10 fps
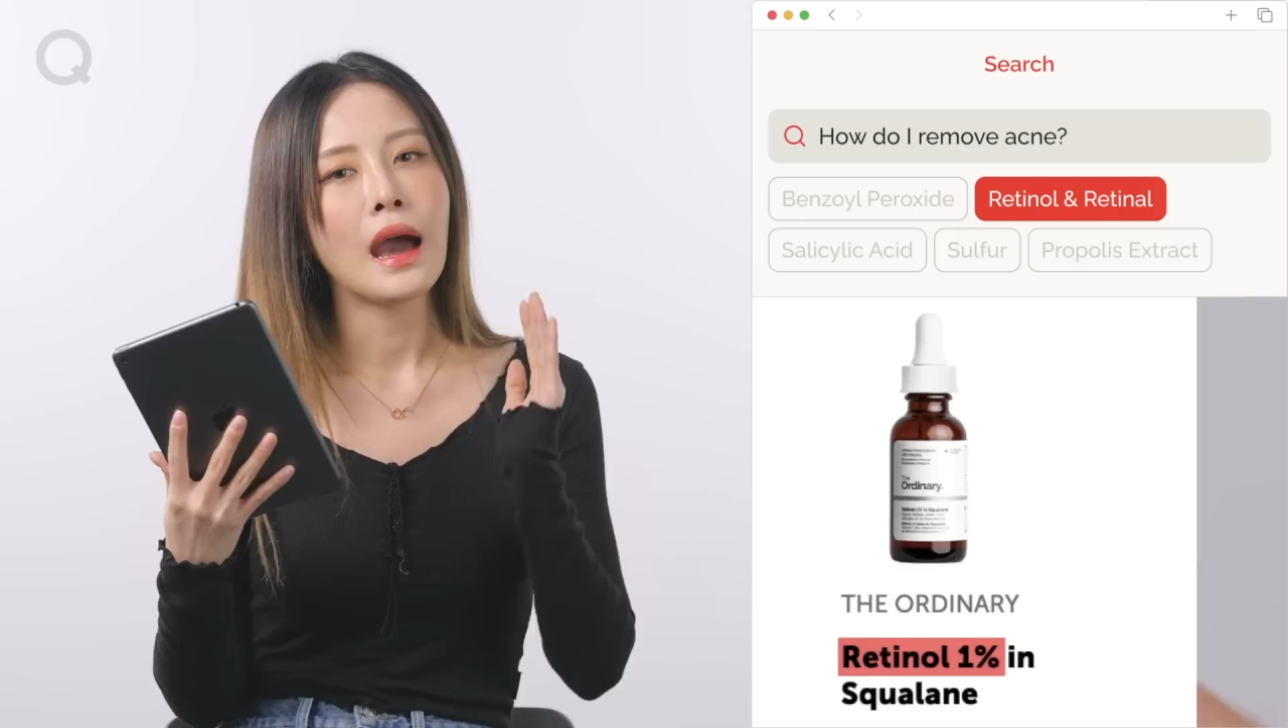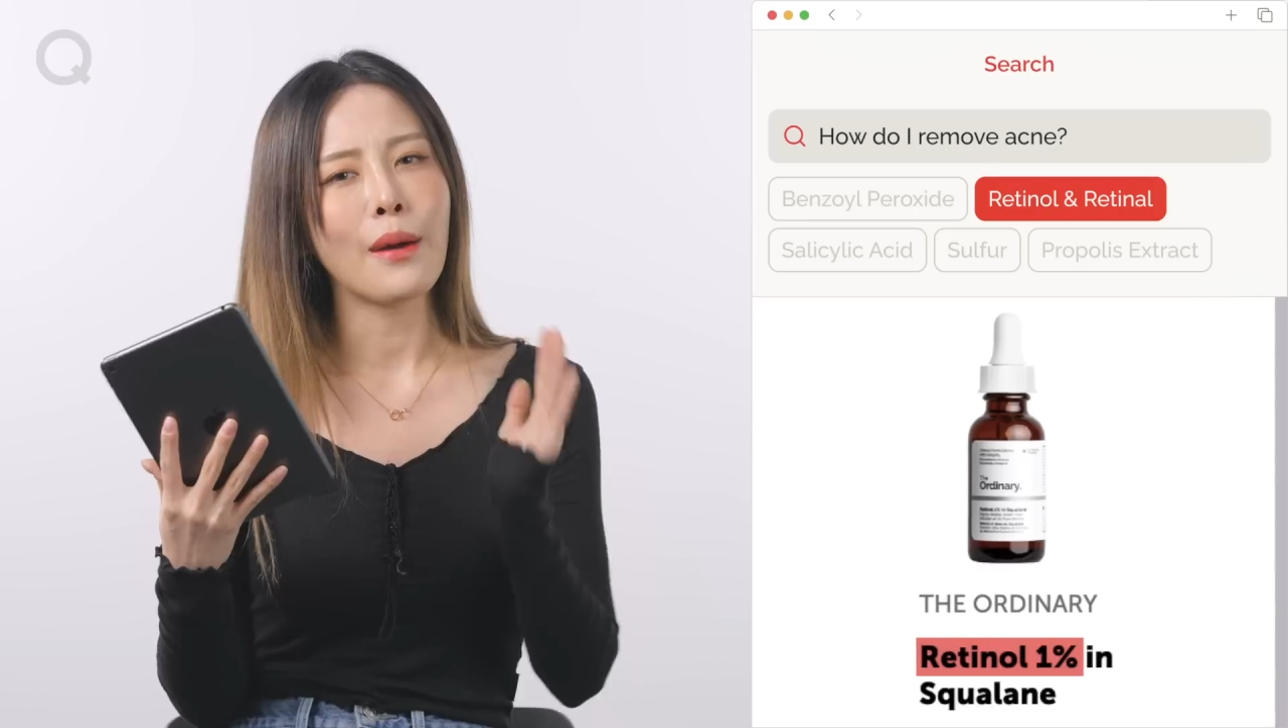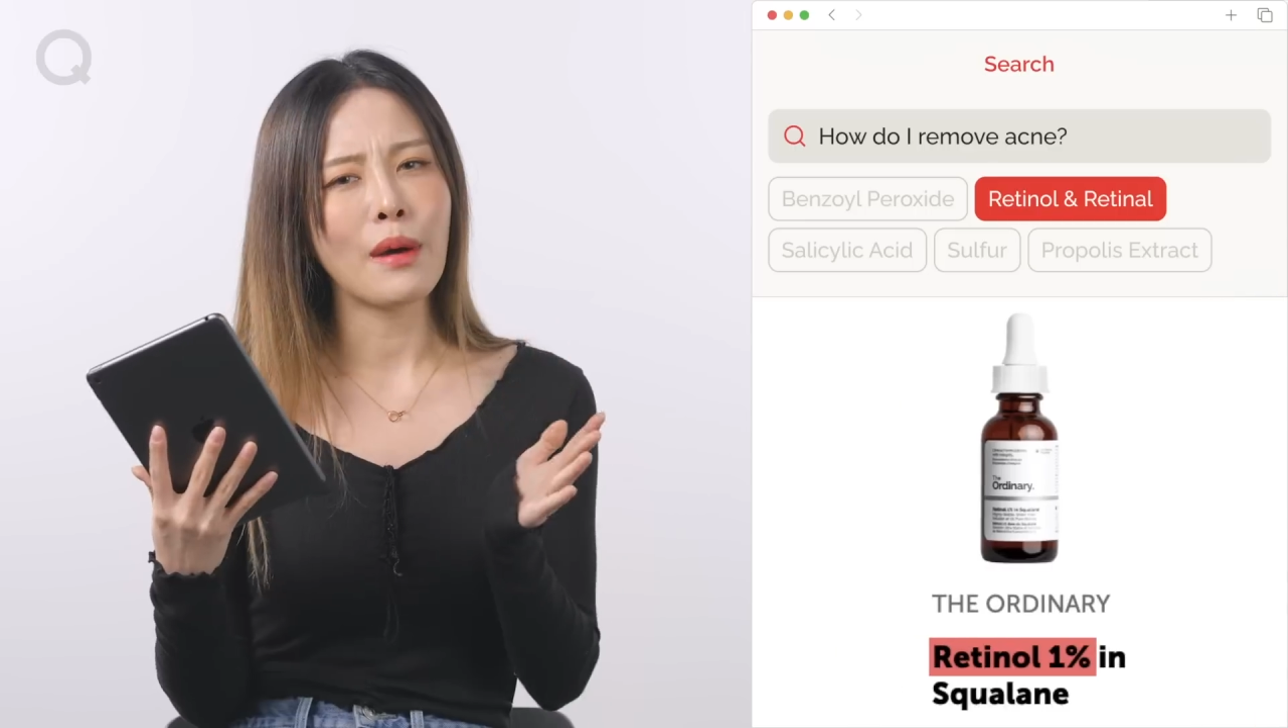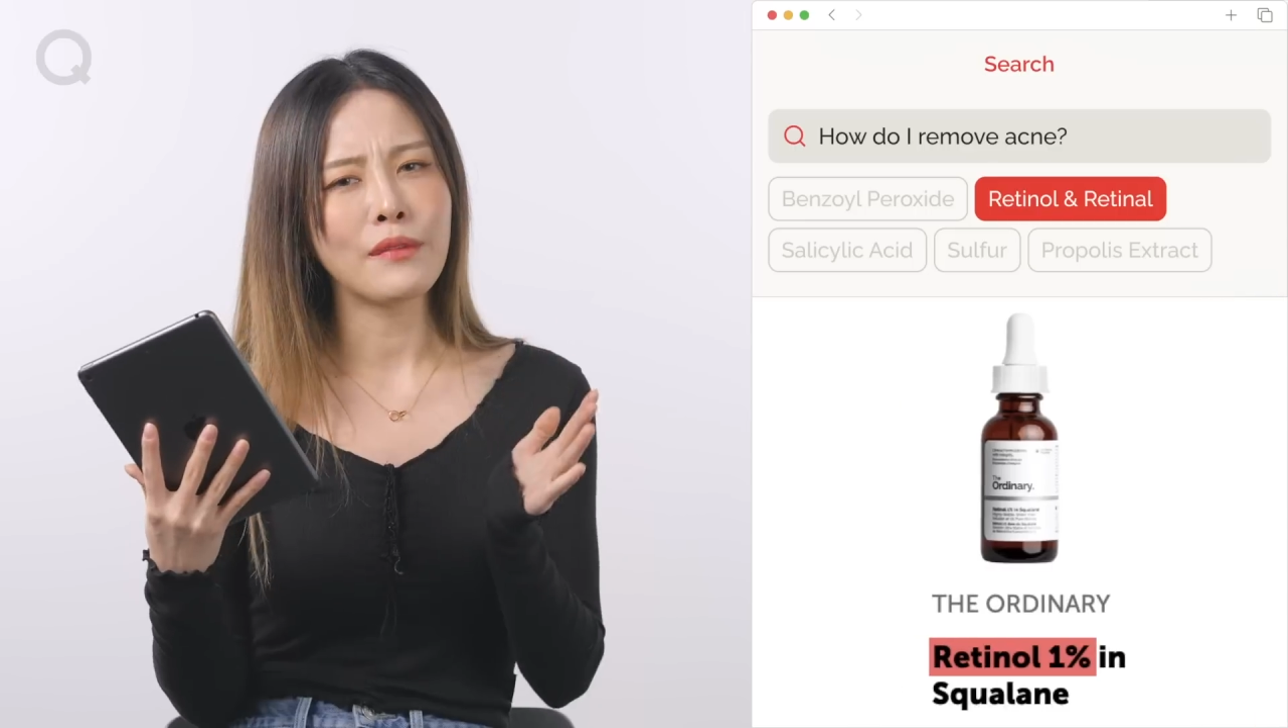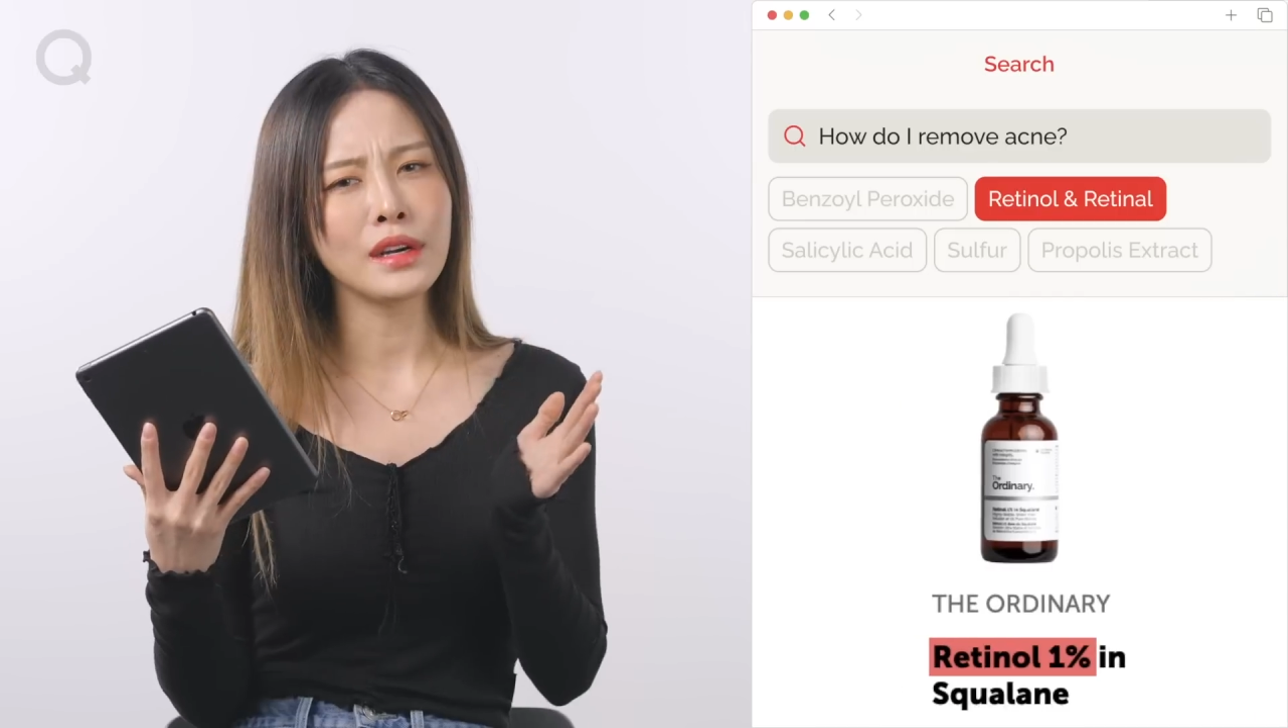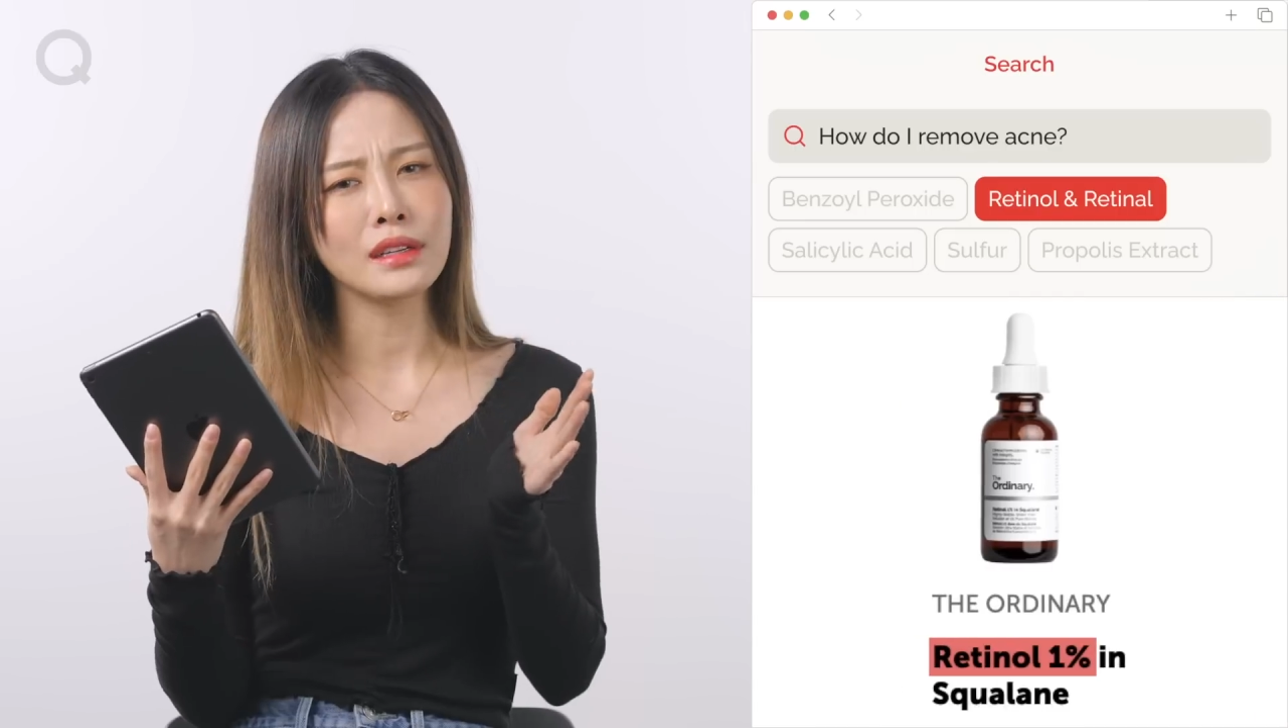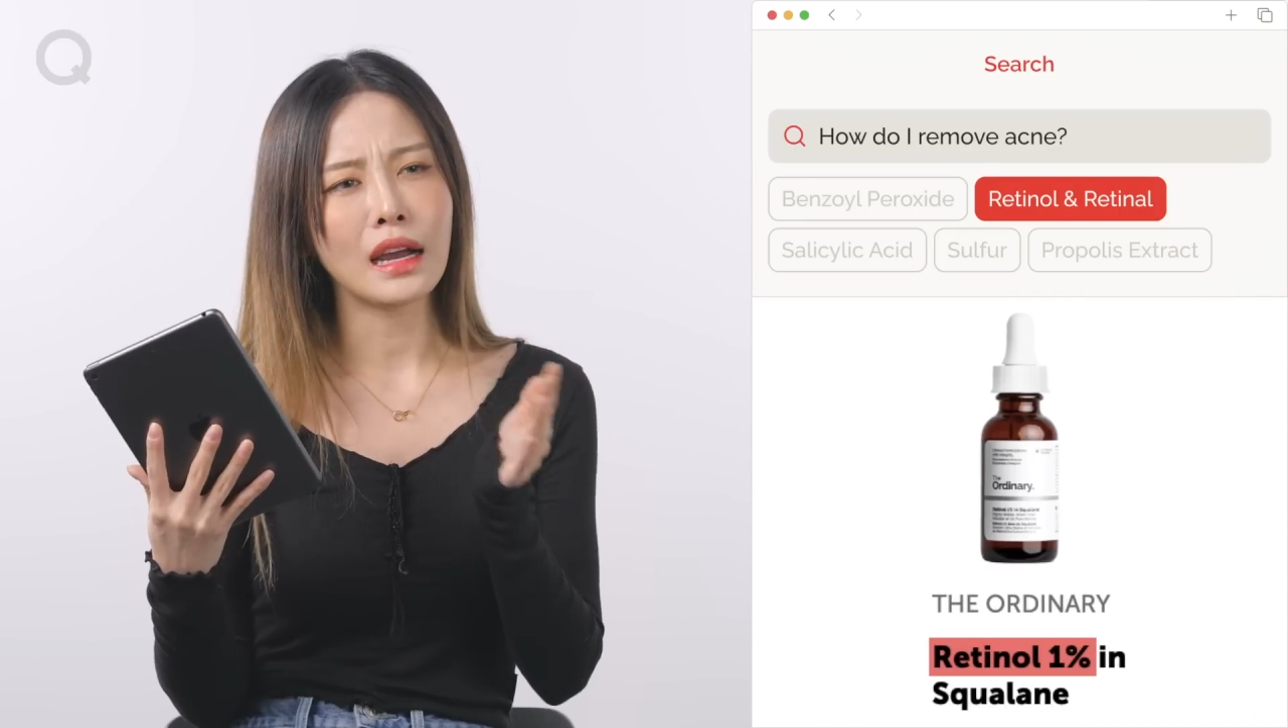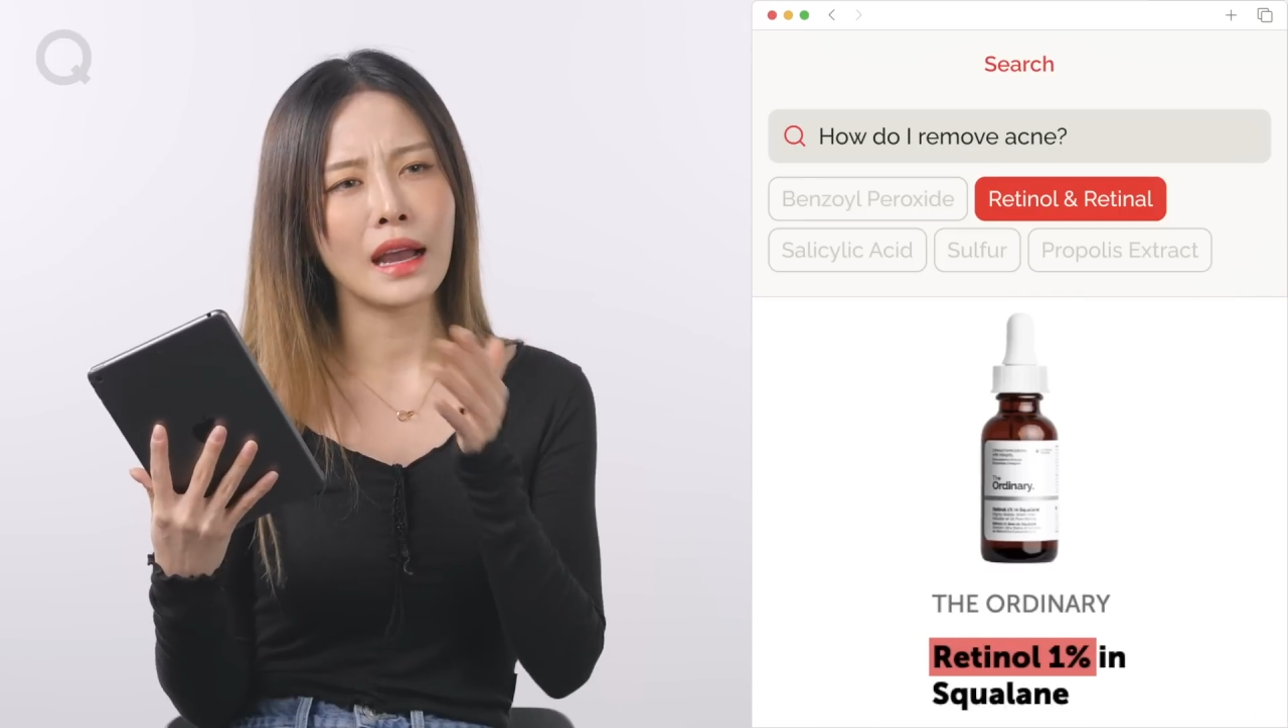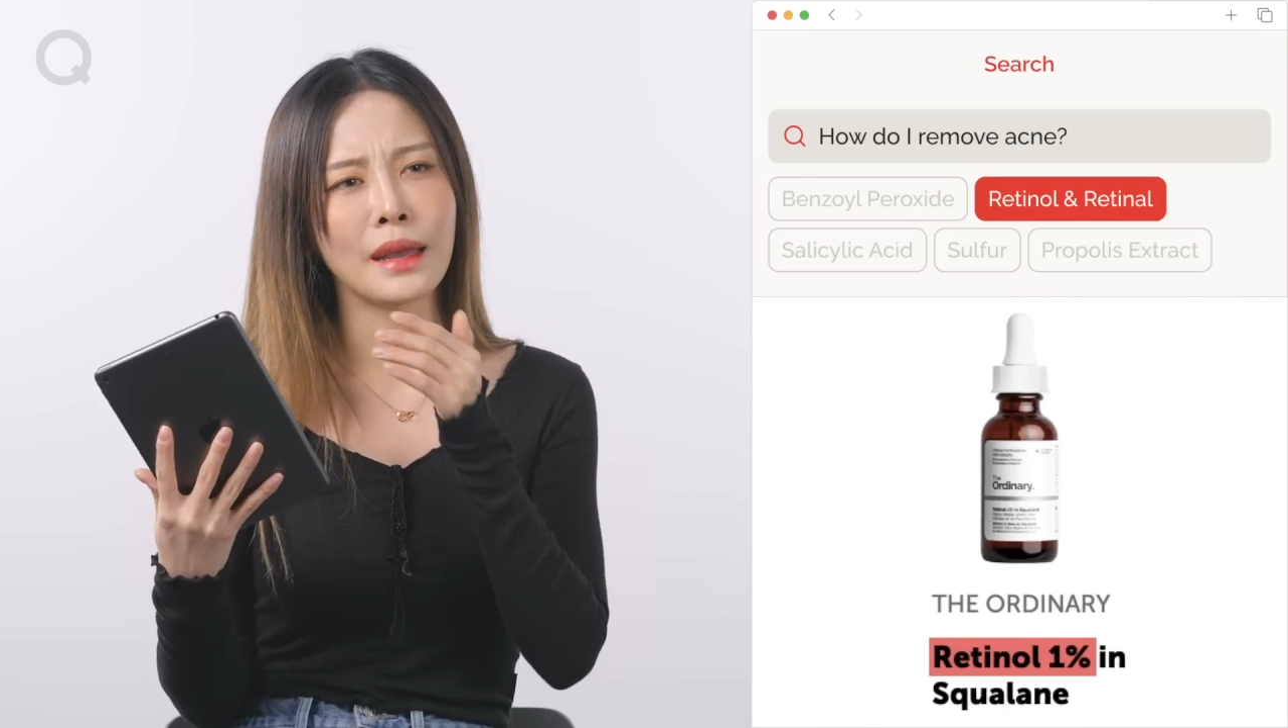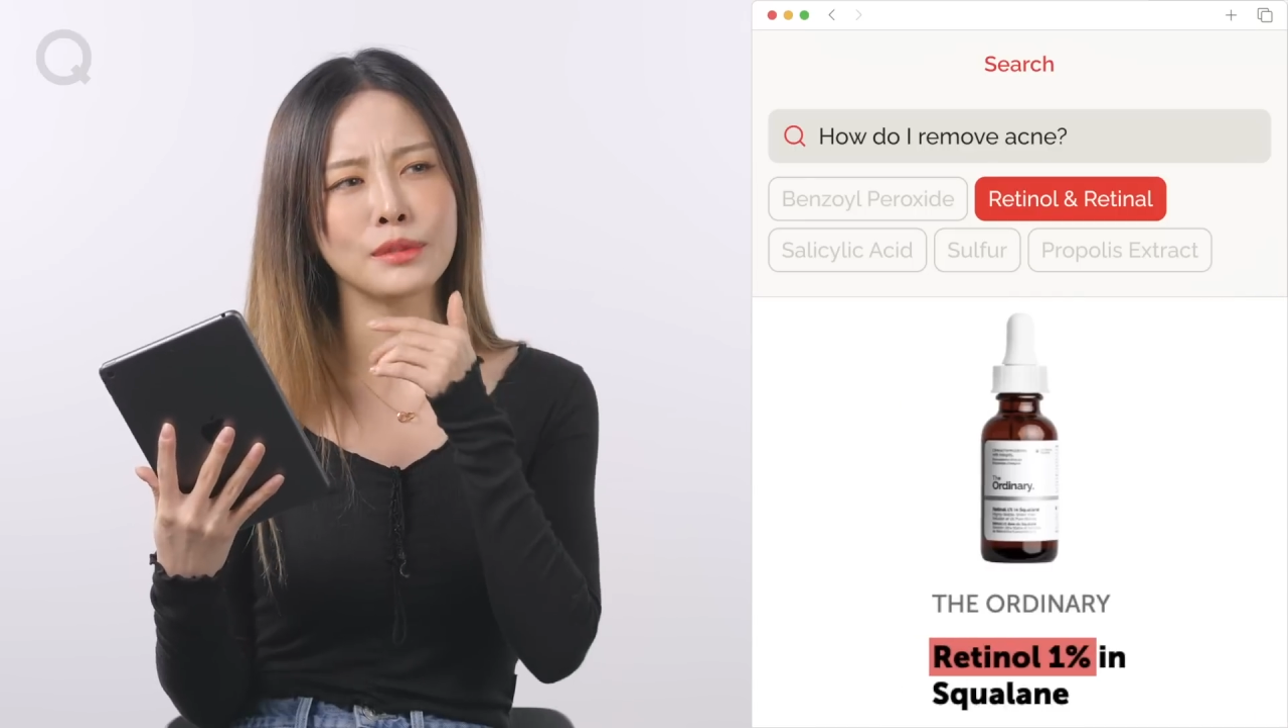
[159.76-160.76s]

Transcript: However, I